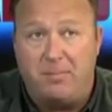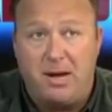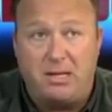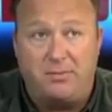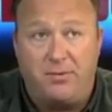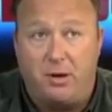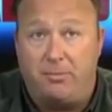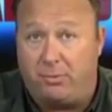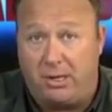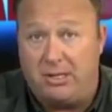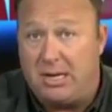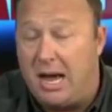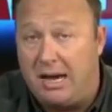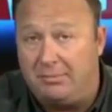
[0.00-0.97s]
I've made the film
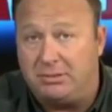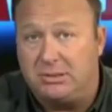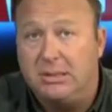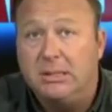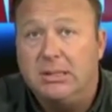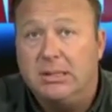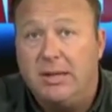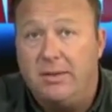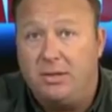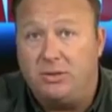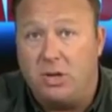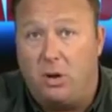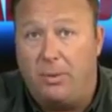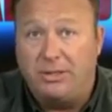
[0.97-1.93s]
3 times, and
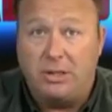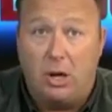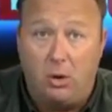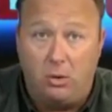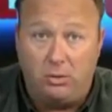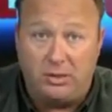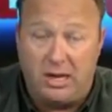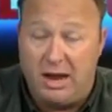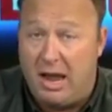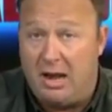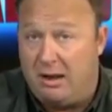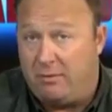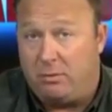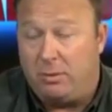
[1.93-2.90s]
then it's always old, and
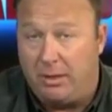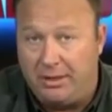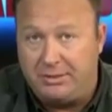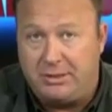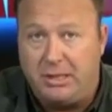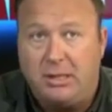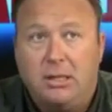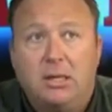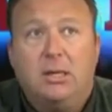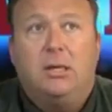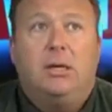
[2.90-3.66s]
I never release it.